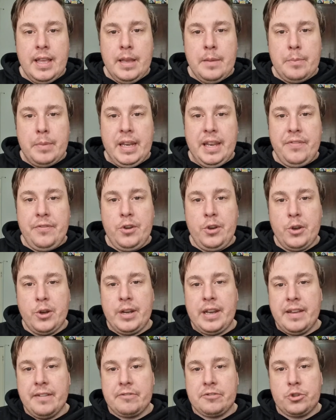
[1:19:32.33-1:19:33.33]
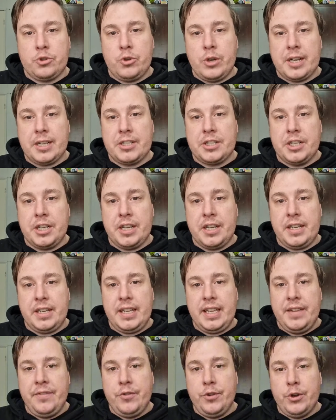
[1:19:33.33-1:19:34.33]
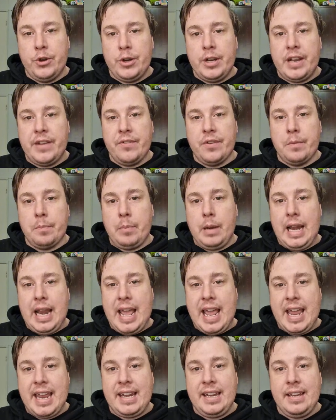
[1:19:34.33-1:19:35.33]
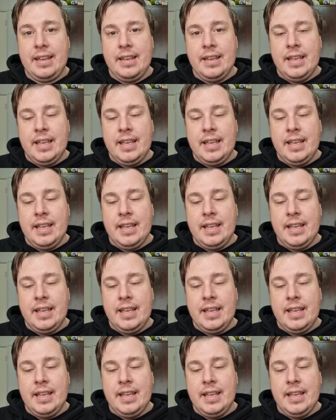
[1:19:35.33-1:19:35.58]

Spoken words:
But if you don't have structure, if you don't have a plan,